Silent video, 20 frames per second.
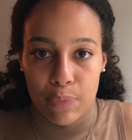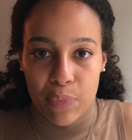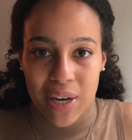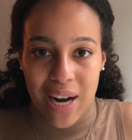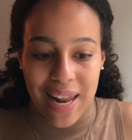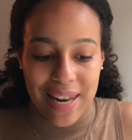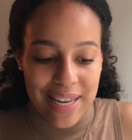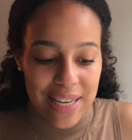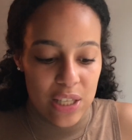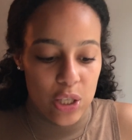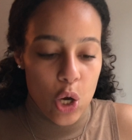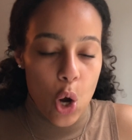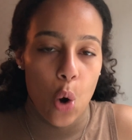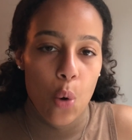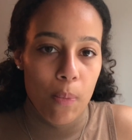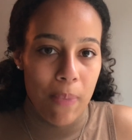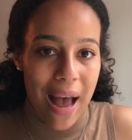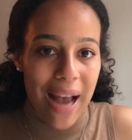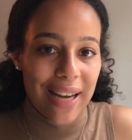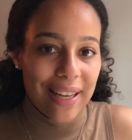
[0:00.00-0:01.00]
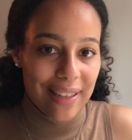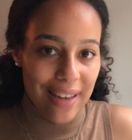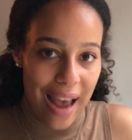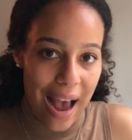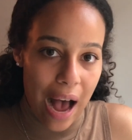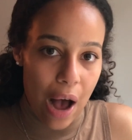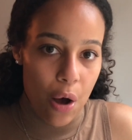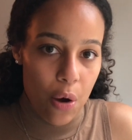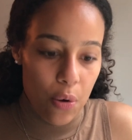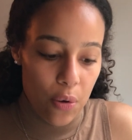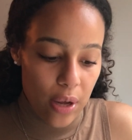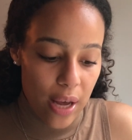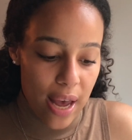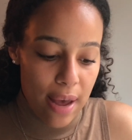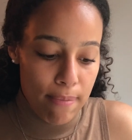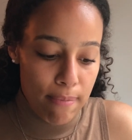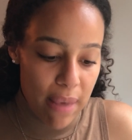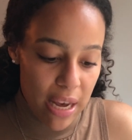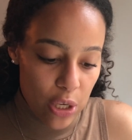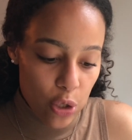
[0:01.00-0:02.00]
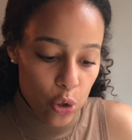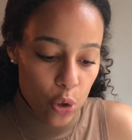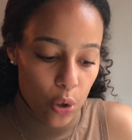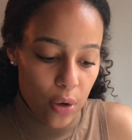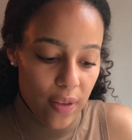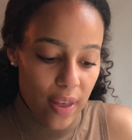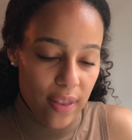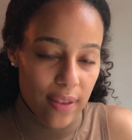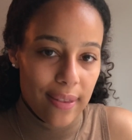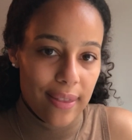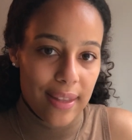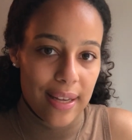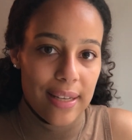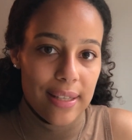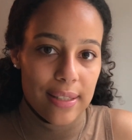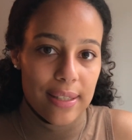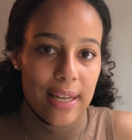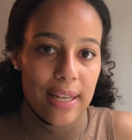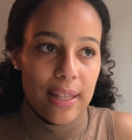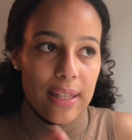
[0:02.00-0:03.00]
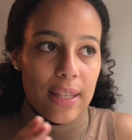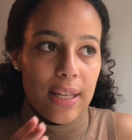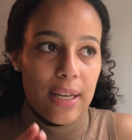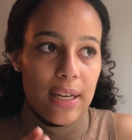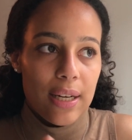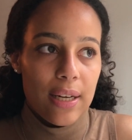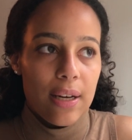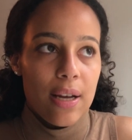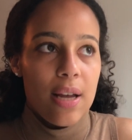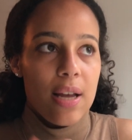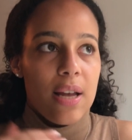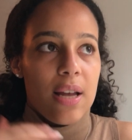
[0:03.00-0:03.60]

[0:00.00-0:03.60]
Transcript: but at least go back now and make sure that the things and the